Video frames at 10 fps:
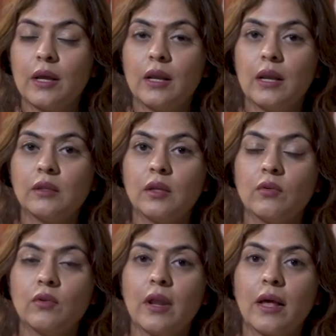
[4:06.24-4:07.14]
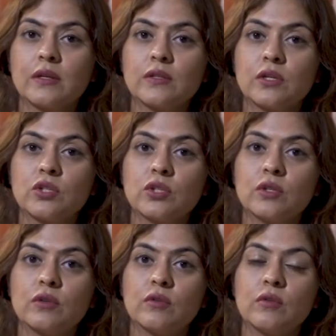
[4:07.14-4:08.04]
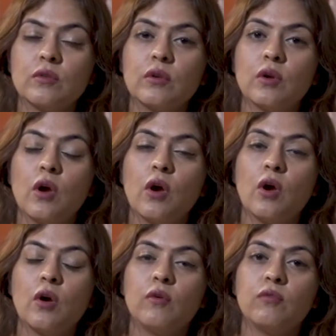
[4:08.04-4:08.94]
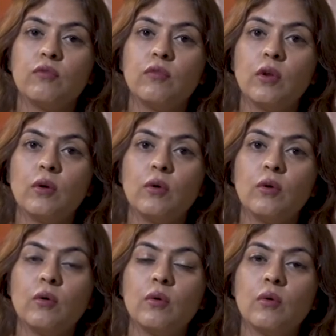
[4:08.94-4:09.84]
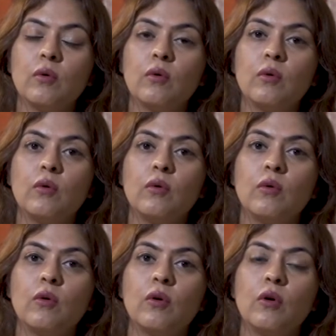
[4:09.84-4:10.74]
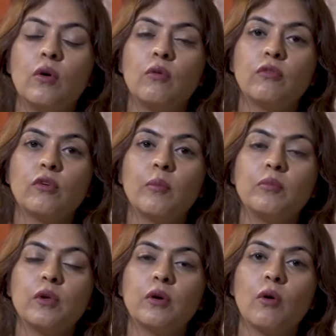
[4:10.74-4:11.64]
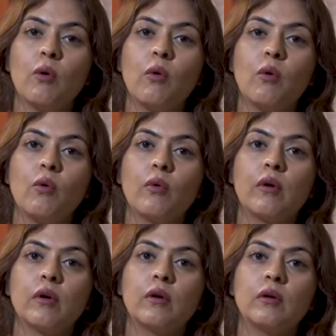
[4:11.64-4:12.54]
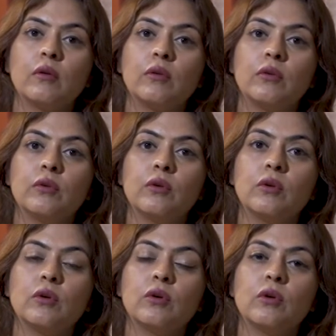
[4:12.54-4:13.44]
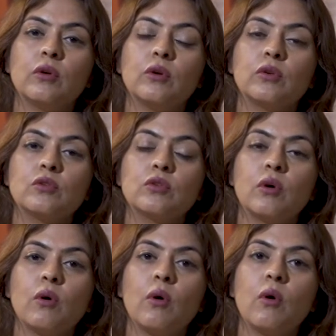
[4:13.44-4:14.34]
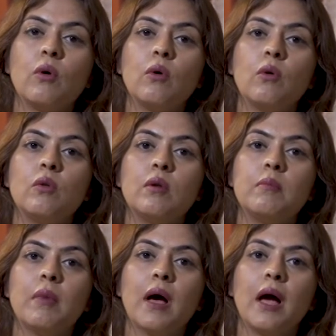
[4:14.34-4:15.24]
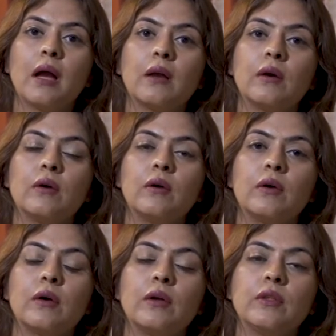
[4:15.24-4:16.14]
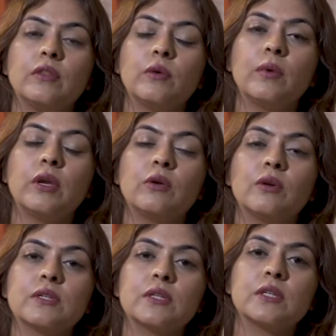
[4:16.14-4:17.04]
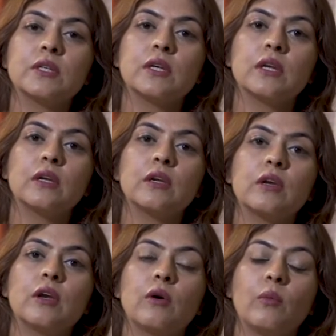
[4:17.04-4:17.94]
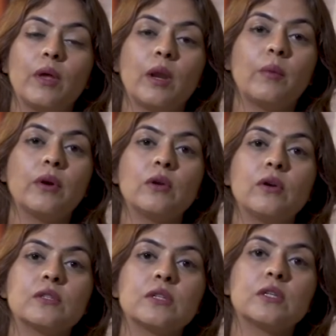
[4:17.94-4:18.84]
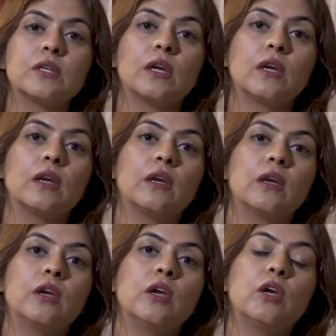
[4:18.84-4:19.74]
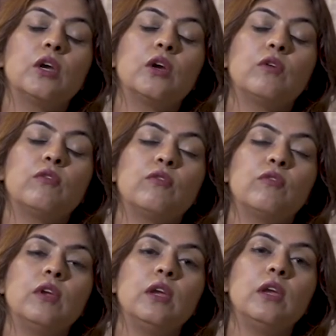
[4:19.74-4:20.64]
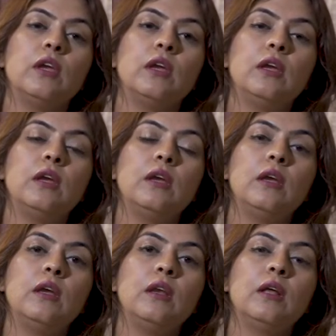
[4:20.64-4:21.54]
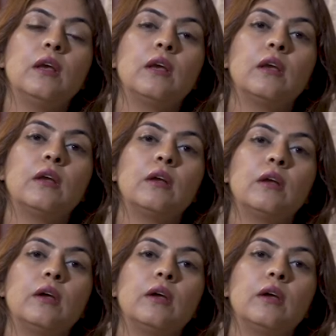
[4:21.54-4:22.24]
let that relaxation flow from the core to the whole back, the way you are sitting, wherever you are sitting, feeling